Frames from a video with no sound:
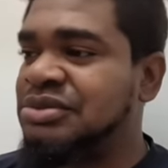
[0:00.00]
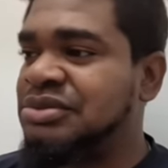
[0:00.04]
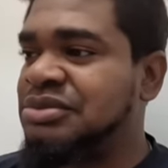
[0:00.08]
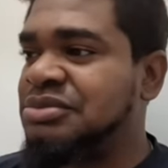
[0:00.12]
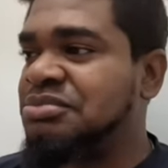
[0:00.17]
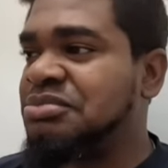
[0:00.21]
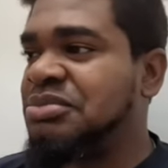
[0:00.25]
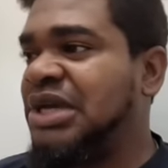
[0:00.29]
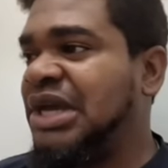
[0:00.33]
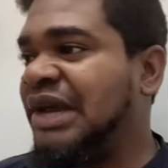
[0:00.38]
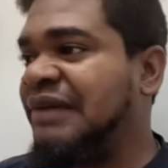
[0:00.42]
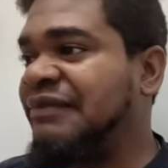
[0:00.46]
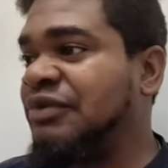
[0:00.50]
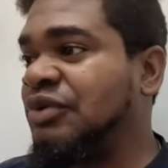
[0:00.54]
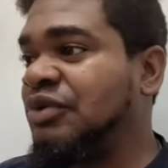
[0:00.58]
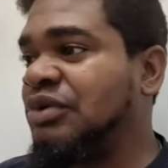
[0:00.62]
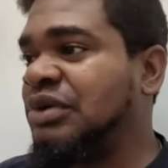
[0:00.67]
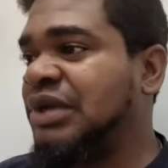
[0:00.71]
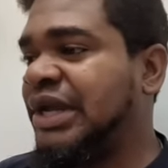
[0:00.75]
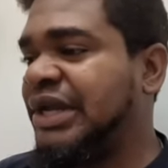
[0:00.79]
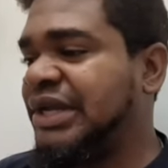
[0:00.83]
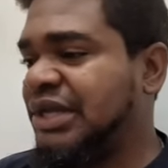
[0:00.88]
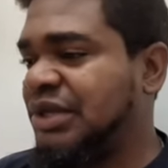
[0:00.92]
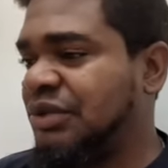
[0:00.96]
May have
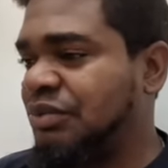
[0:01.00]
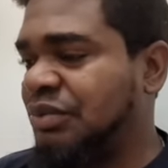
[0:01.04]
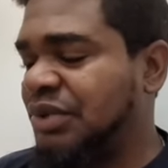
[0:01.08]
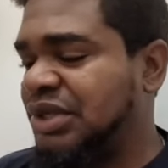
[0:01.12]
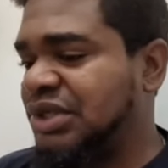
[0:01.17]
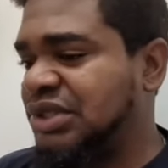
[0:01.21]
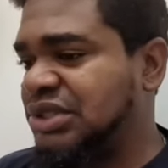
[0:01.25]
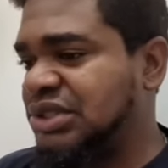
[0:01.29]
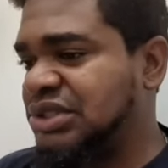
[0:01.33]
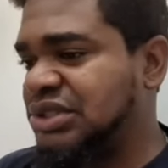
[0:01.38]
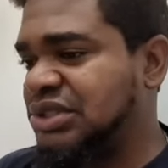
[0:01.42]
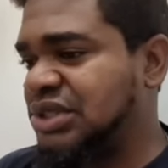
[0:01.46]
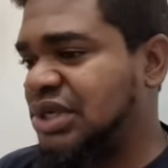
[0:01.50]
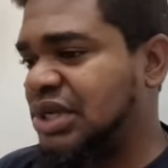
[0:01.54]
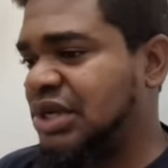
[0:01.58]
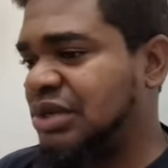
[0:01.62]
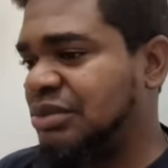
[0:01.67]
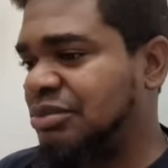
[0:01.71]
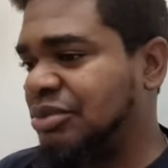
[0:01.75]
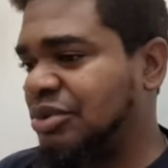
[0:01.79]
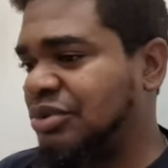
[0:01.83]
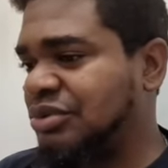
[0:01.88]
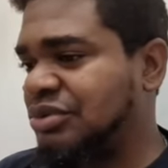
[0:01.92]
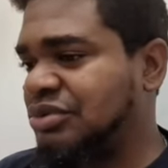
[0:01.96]
looked like it went
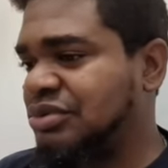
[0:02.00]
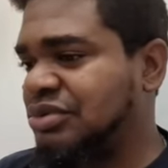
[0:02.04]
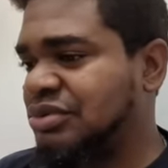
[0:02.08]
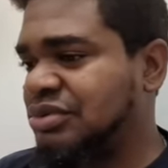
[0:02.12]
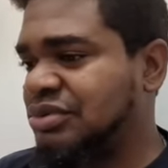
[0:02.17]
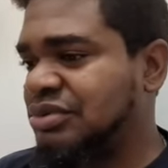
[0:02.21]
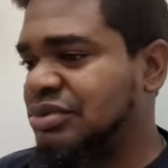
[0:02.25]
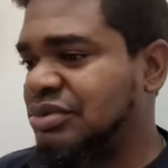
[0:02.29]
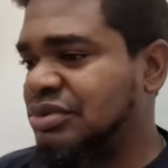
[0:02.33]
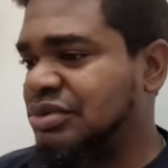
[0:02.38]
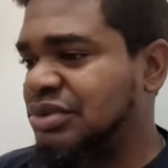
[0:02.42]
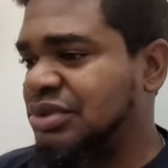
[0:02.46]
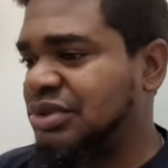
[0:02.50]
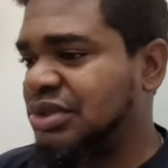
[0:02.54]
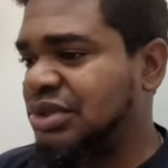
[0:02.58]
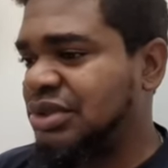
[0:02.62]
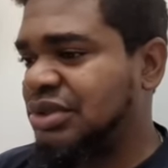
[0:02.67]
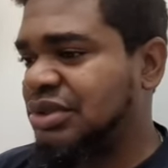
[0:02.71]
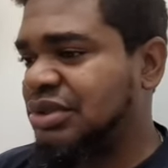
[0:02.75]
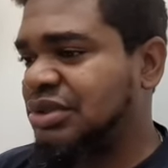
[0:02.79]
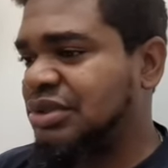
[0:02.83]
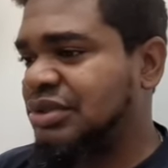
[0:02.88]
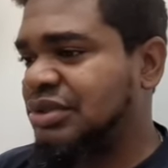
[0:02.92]
inside, but okay.